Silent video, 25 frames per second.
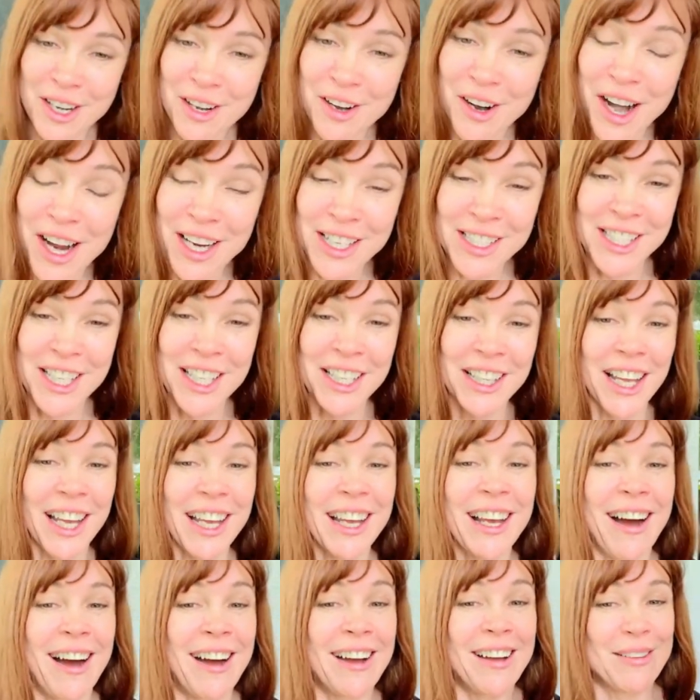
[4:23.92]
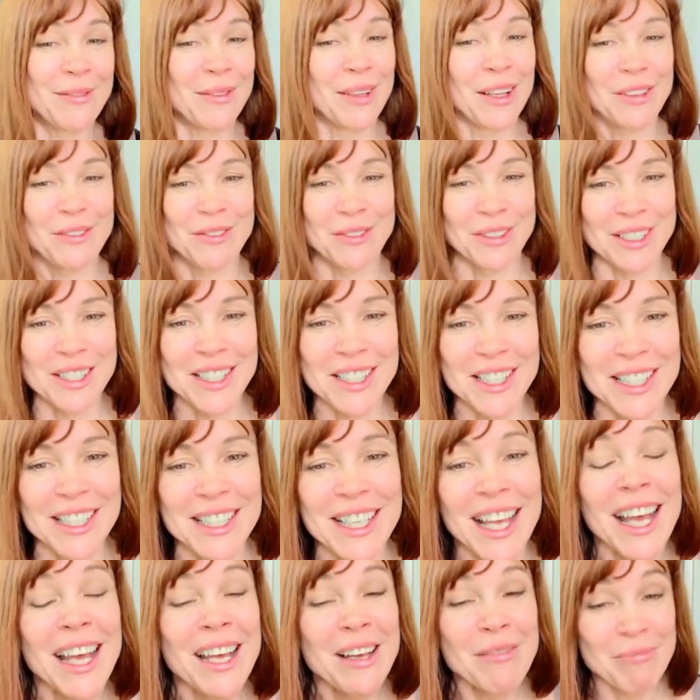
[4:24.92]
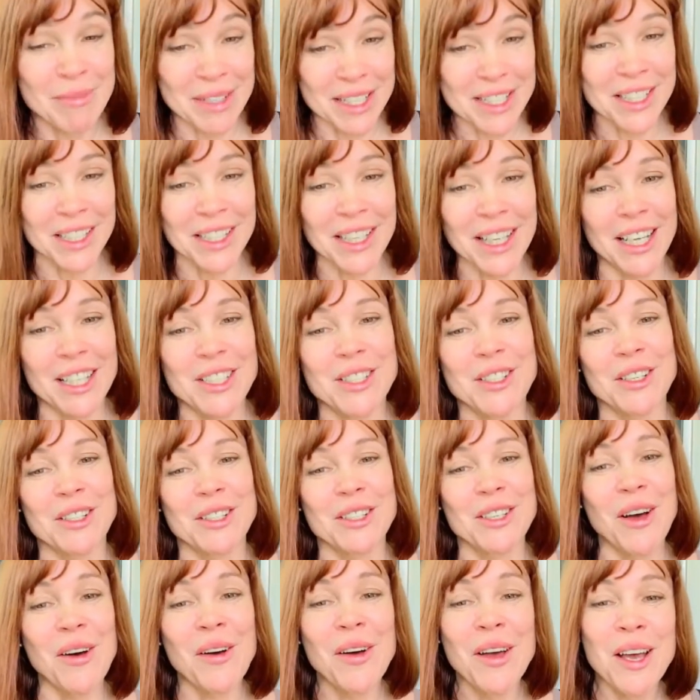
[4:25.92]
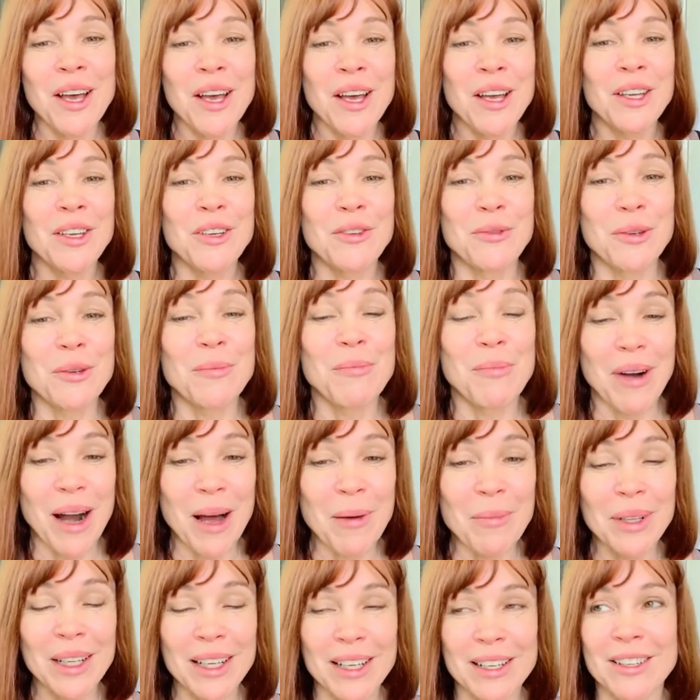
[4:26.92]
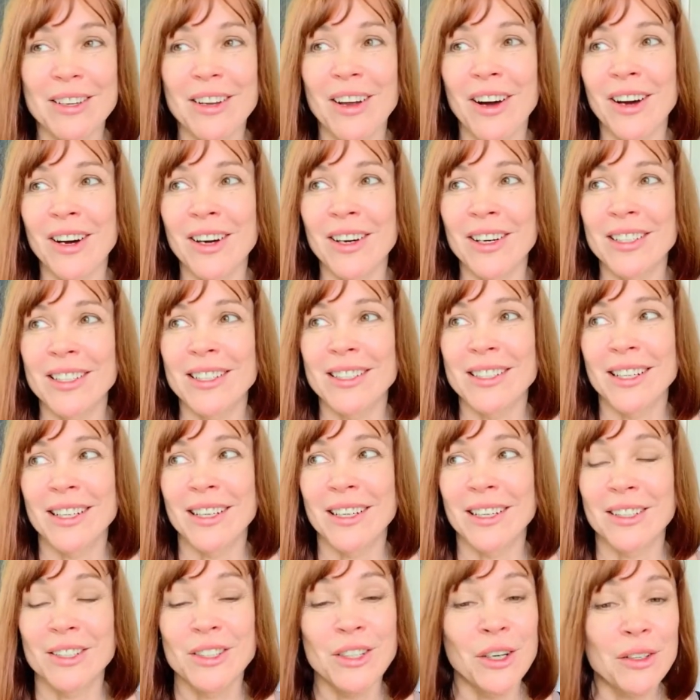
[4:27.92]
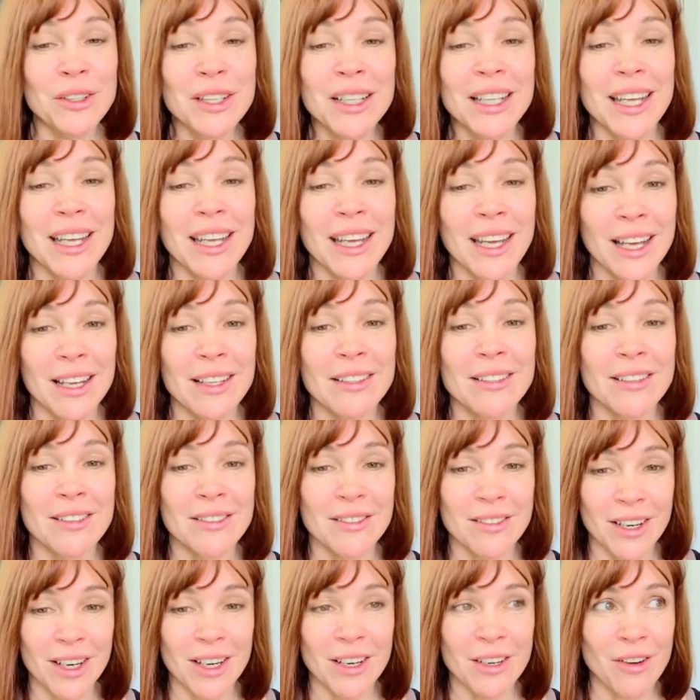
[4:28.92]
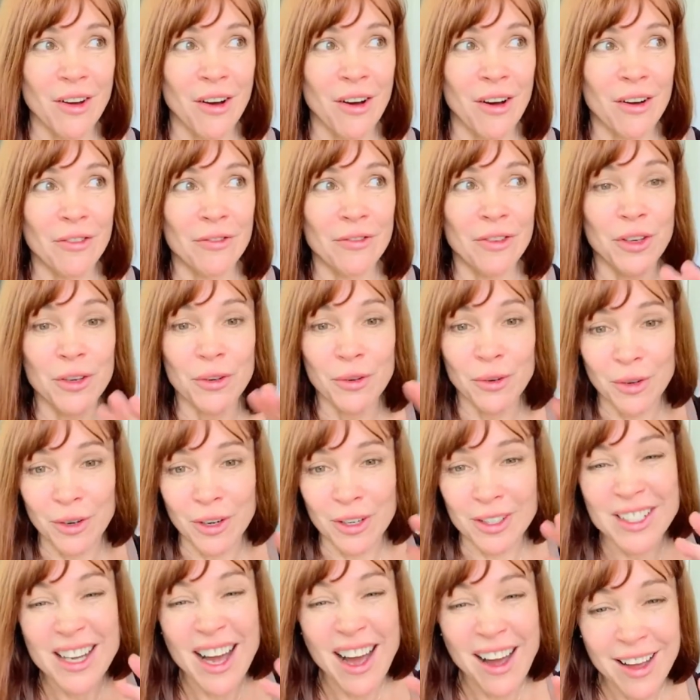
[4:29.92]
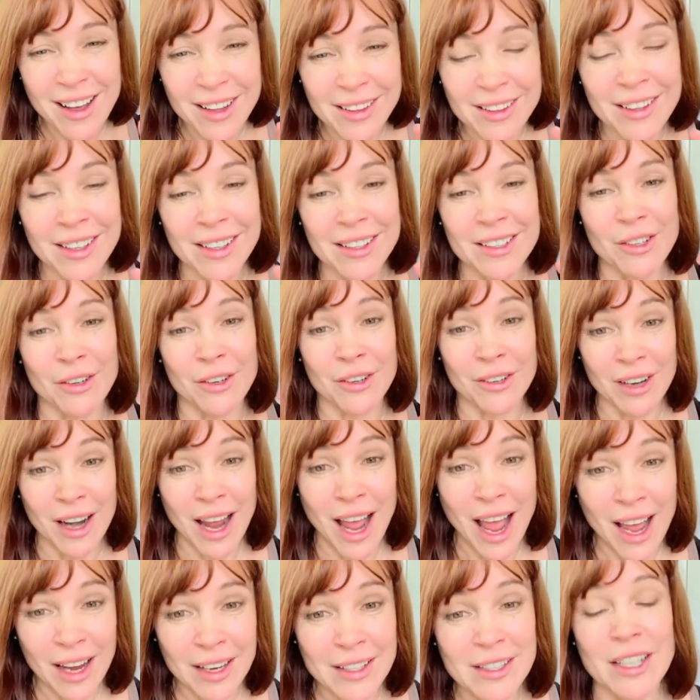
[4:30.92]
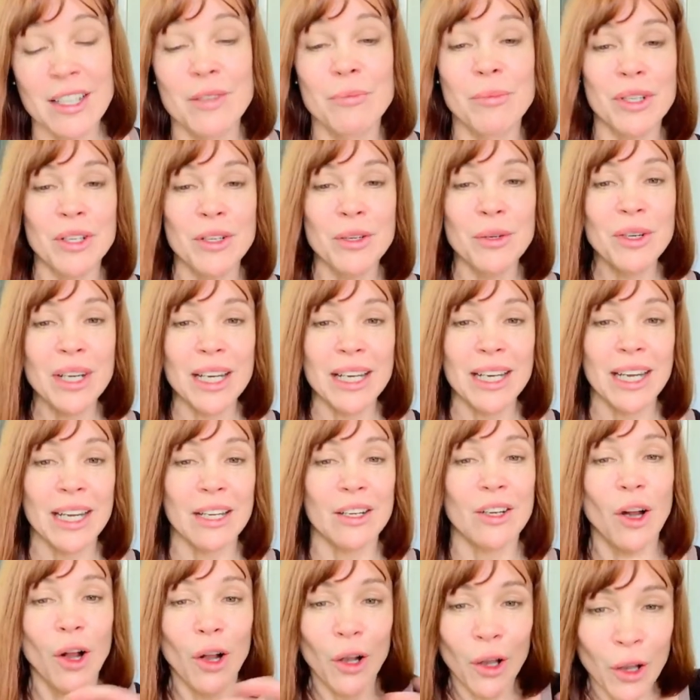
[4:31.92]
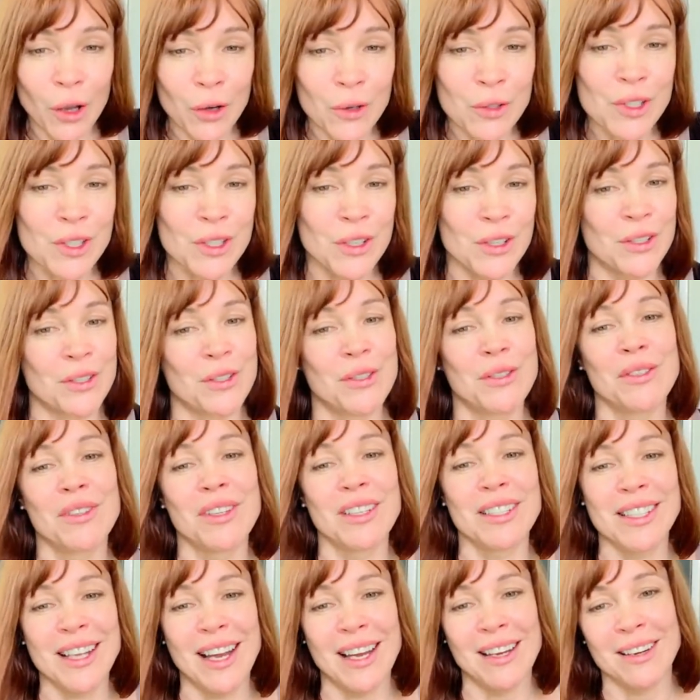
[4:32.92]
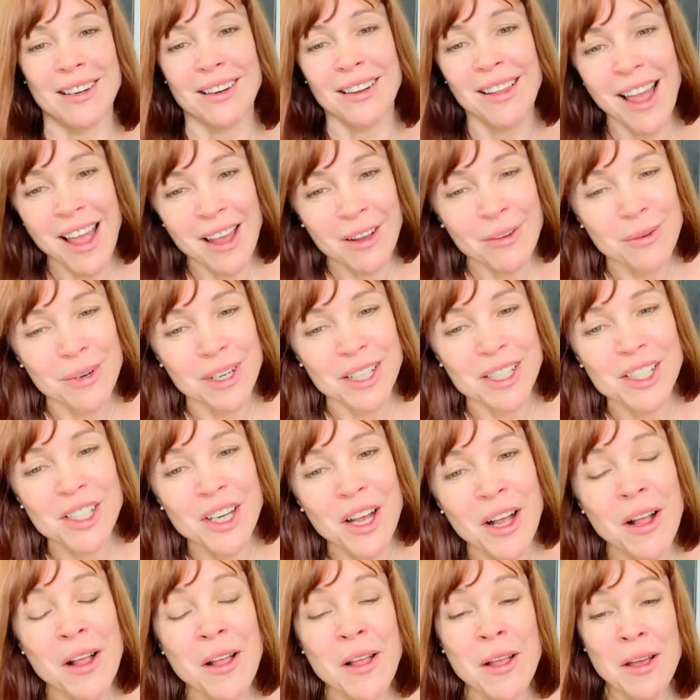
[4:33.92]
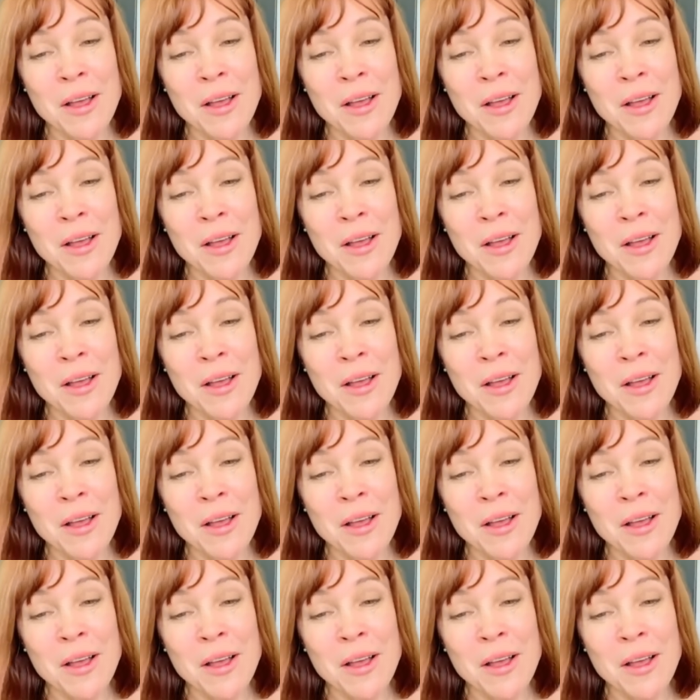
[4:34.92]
generation like I am like for instance middle age or so you would probably not uh, totally get rid of your dialect or accent but you can get closer to the standard language